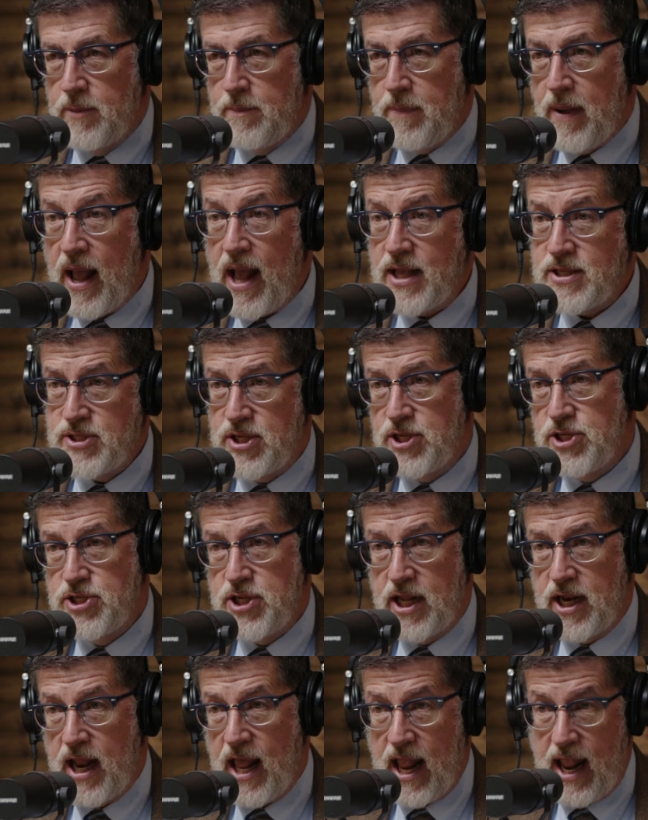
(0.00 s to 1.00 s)
passage
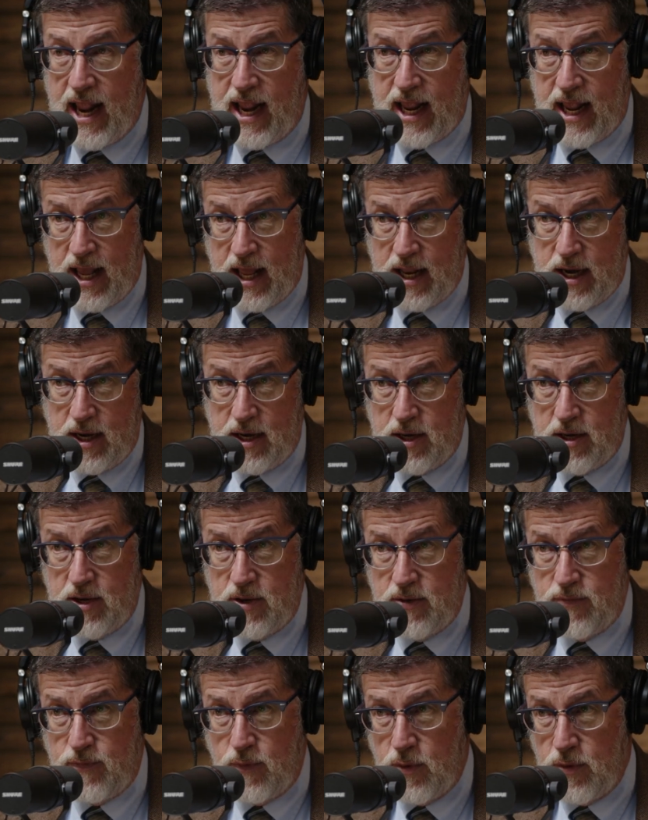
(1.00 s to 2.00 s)
at hand
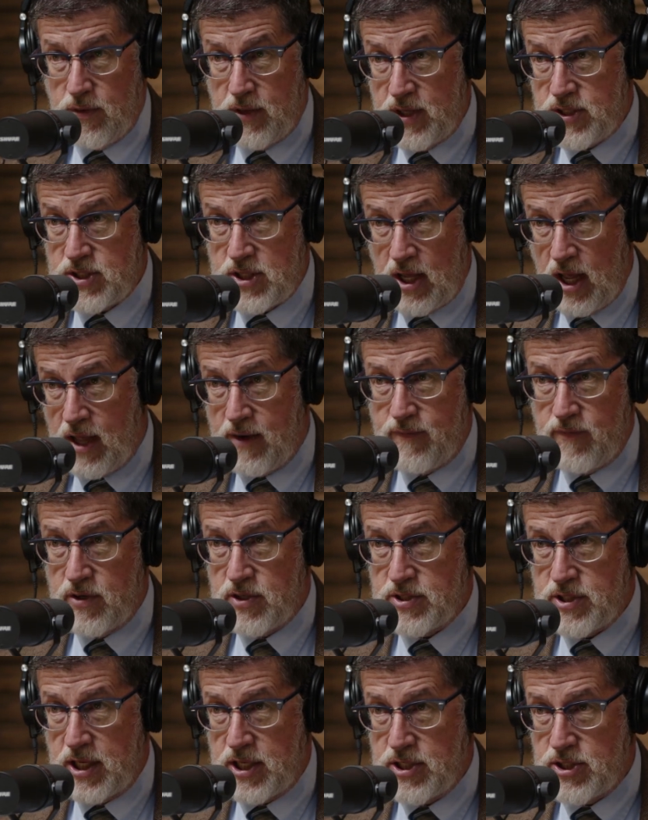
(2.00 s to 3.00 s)
for this
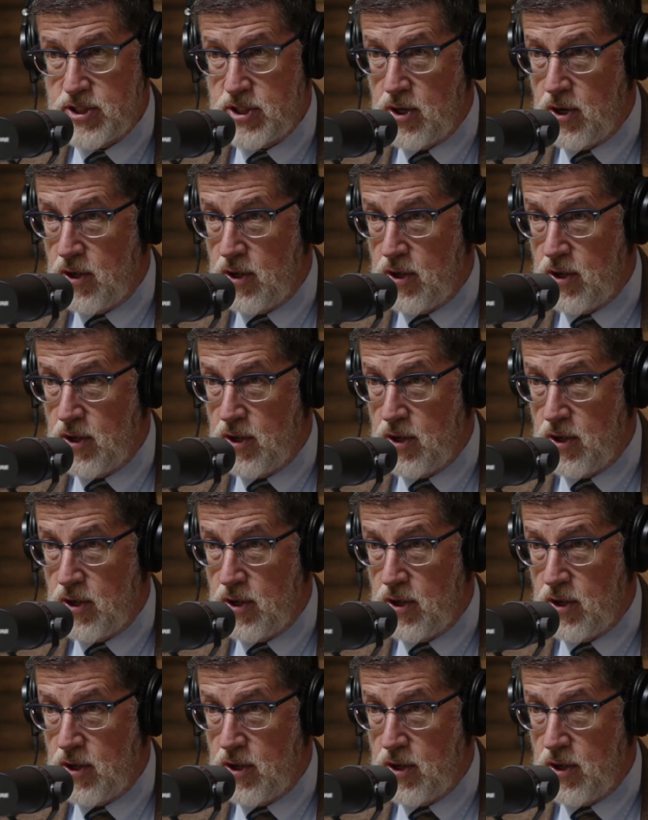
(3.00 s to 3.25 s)
conversation